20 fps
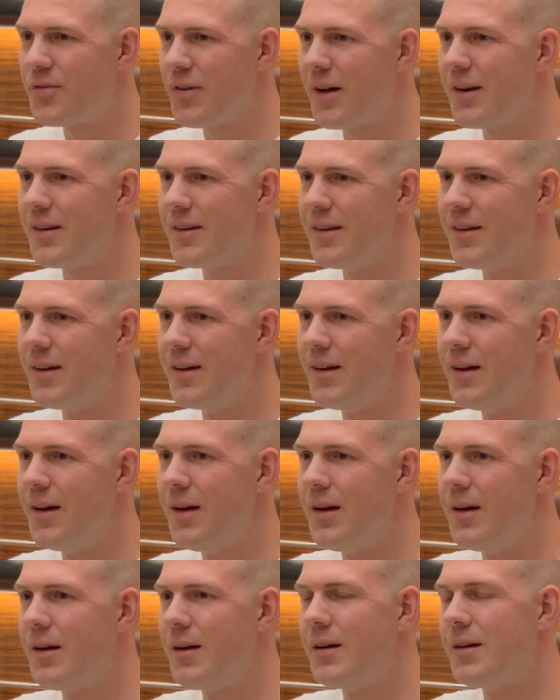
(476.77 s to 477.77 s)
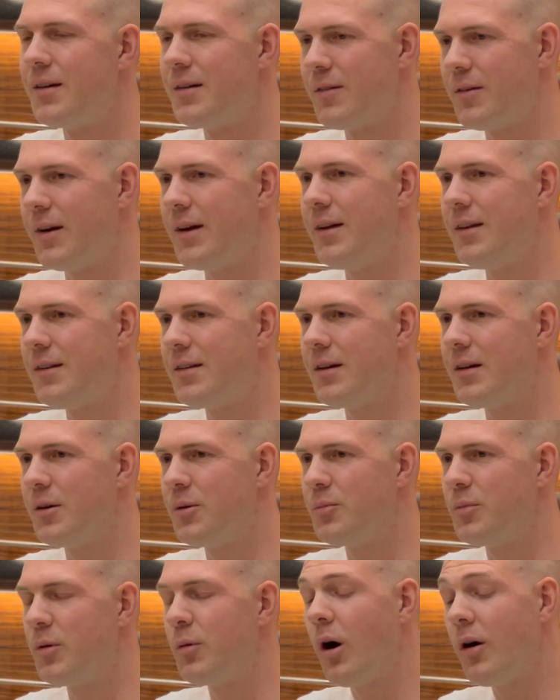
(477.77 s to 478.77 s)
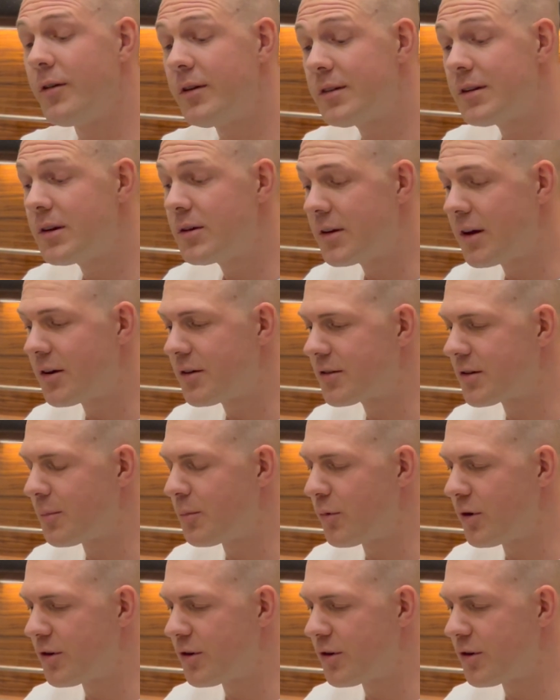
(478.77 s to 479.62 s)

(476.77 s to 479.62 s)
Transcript: fun. Right? Obviously, there's some